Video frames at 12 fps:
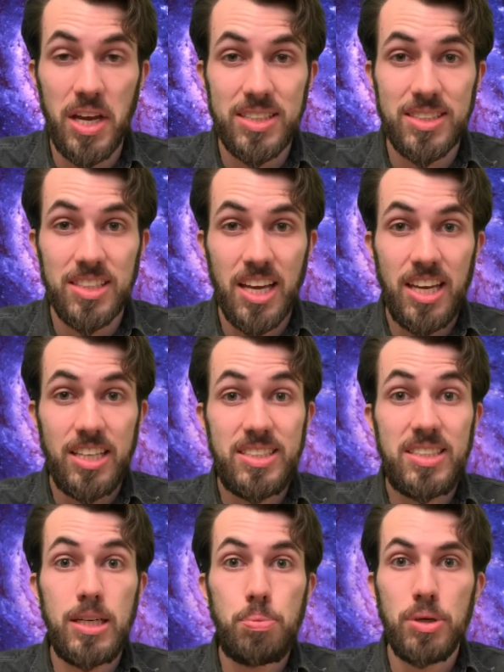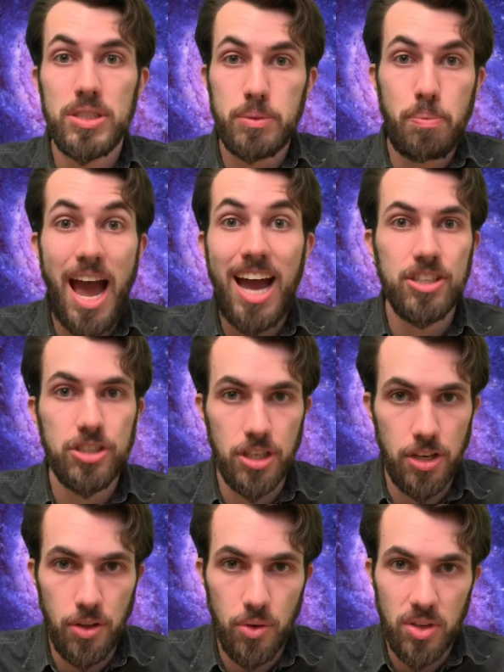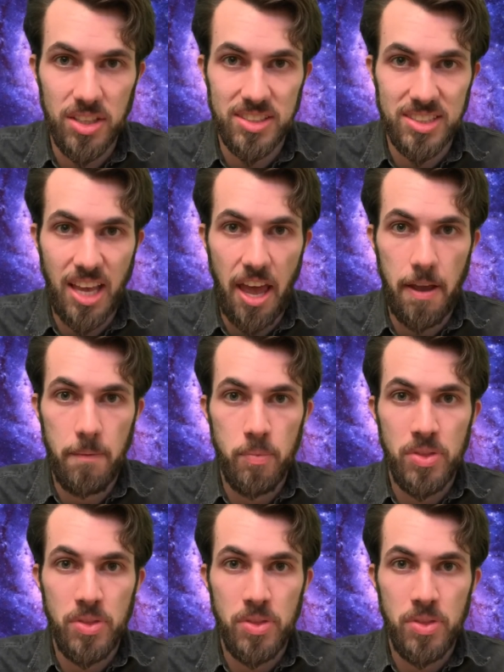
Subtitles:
Its deepest passion, you could say.